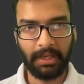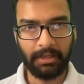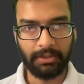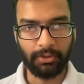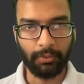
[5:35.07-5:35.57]

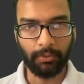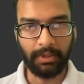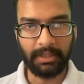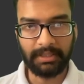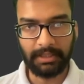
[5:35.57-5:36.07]
So
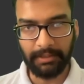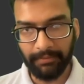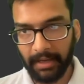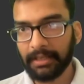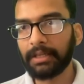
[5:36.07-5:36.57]
it's
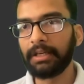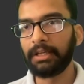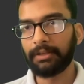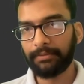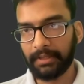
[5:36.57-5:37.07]
define an
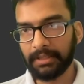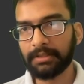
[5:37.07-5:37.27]
interface